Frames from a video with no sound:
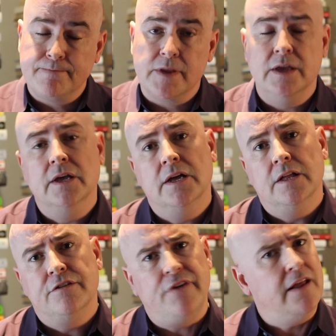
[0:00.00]

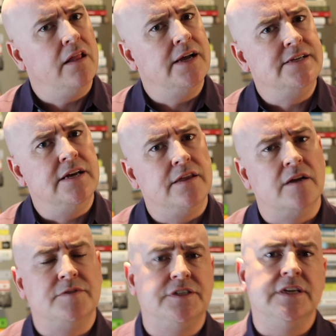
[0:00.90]
The final idea that
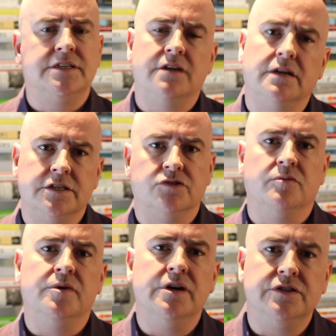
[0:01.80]
I'm seeing starting to
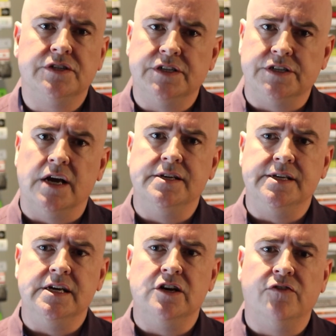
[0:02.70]
emerge is this
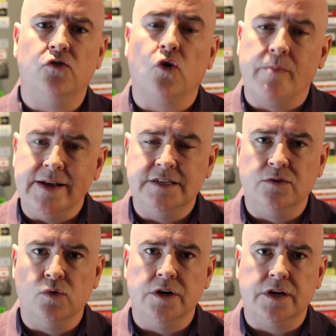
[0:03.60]
idea of an augmented
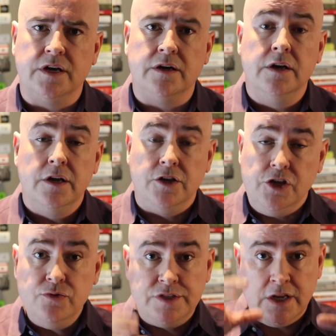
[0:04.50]
worker
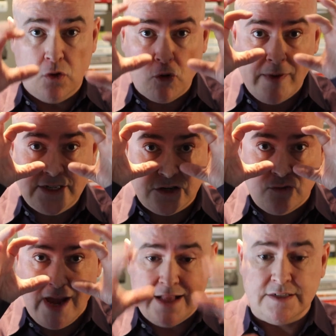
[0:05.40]
using augmented
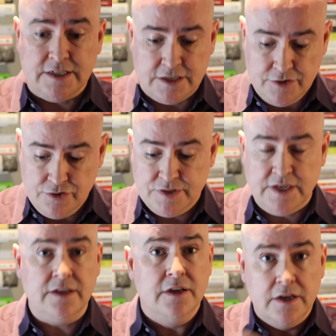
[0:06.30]
reality. So
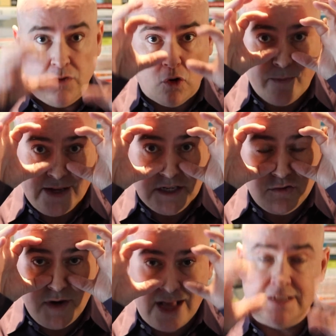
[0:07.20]
using augmented
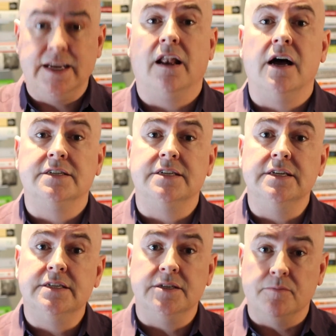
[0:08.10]
reality
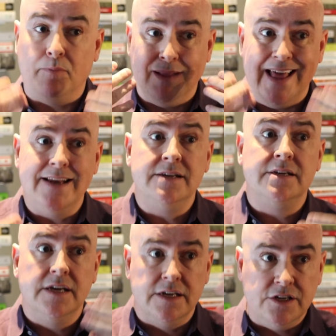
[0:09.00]
glasses that
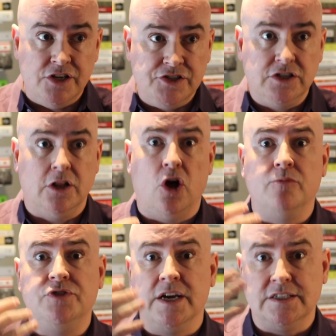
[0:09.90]
blend digital
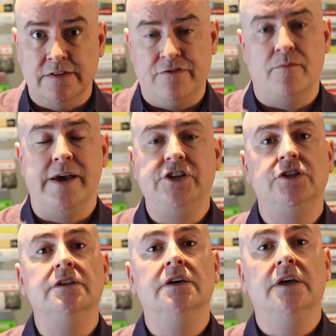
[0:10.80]
objects and
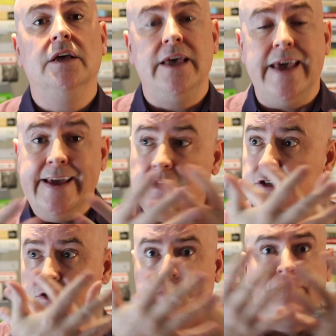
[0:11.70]
information
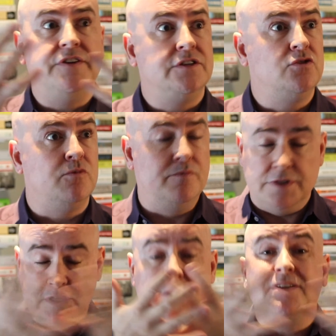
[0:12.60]
into
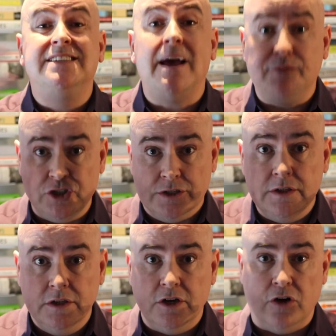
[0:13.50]
the
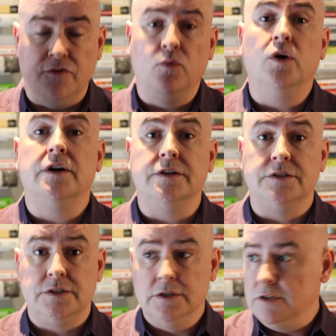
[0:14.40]
perception of the
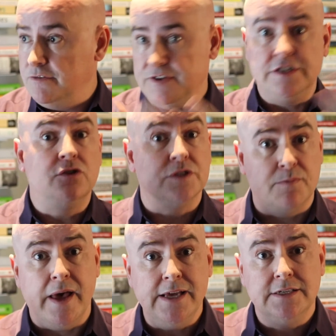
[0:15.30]
worker's physical
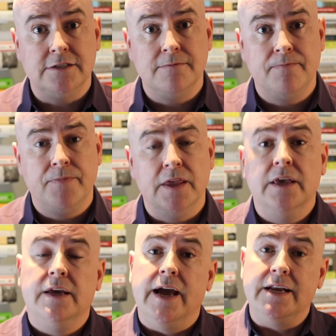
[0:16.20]
space,
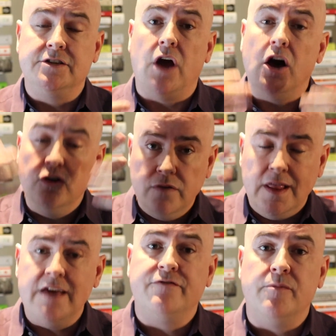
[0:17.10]
and to
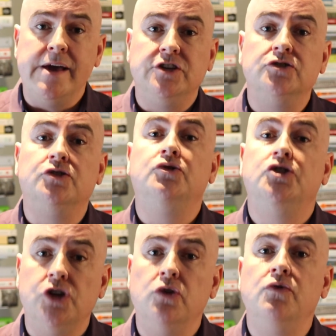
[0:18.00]
overlay information to
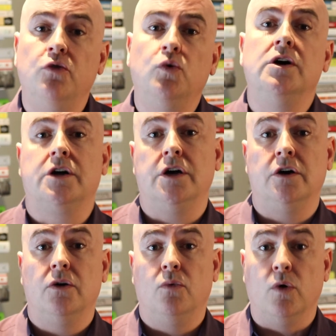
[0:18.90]
show the
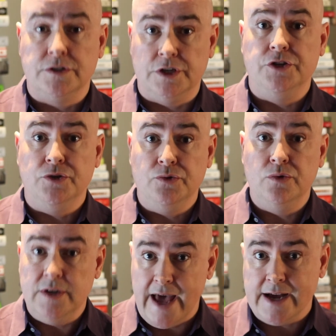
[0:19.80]
worker what to
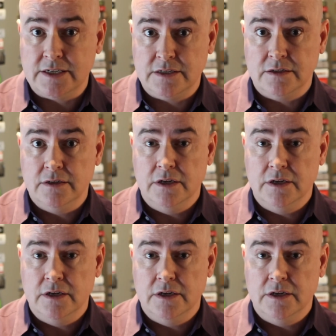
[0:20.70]
do next.